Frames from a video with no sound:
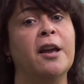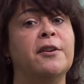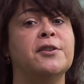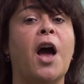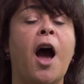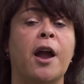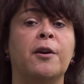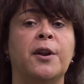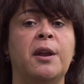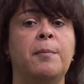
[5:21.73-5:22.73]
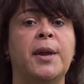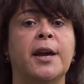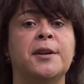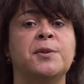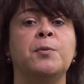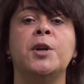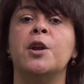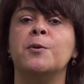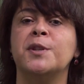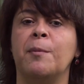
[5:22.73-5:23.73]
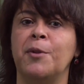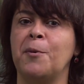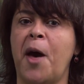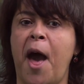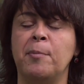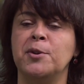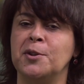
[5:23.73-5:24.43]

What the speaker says: There's irony because we know something will happen